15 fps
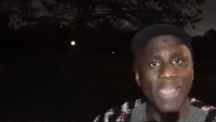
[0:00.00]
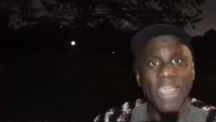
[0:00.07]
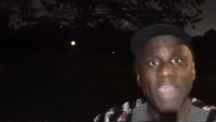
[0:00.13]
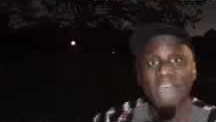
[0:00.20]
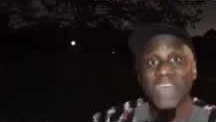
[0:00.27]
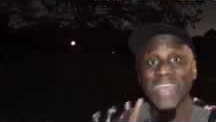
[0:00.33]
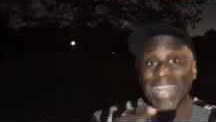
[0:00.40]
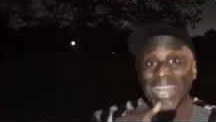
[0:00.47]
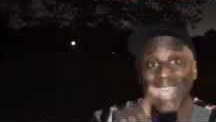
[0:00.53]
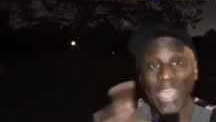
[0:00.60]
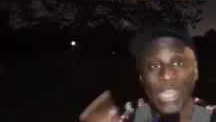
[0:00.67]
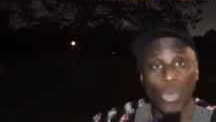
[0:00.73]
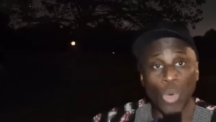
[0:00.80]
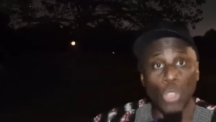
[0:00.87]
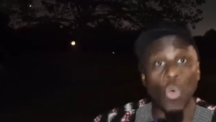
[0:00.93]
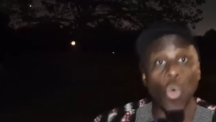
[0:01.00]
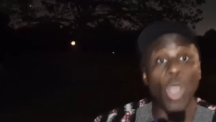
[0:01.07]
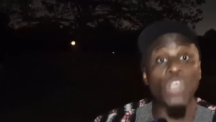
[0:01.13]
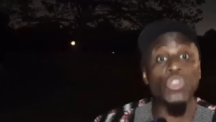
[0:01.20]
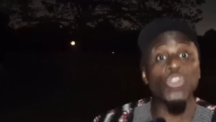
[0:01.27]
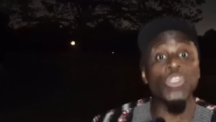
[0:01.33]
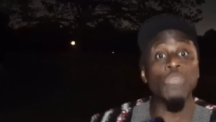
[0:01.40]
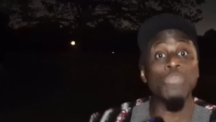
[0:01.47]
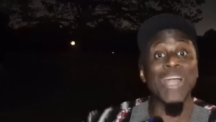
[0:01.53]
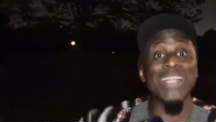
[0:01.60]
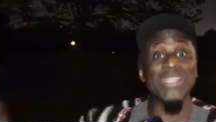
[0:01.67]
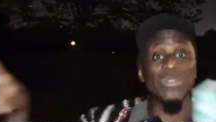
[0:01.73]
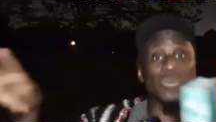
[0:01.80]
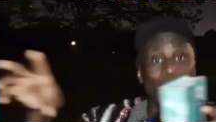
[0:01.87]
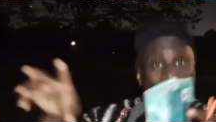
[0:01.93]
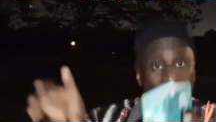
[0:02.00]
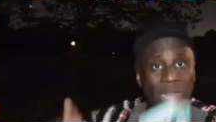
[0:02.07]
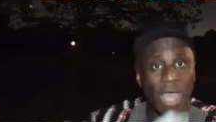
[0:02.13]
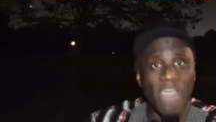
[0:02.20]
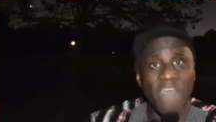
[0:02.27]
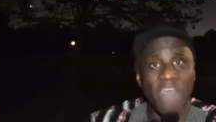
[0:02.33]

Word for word: Verily, anyone who associates partners with Allah,